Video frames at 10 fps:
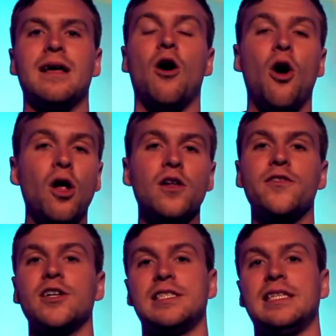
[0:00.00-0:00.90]
all
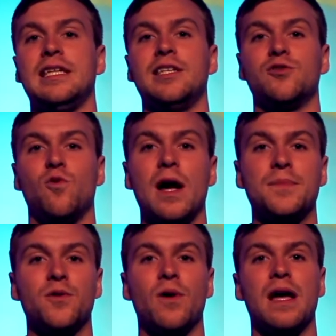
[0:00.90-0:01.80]
of our sin is
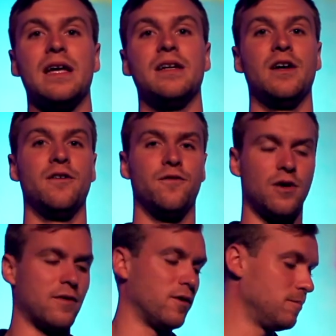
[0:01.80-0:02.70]
wiped away
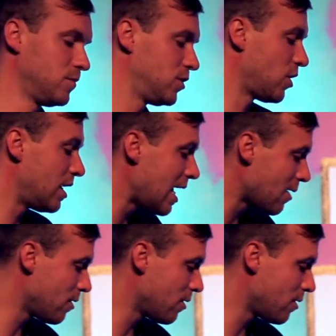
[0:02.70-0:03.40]
forever. So today I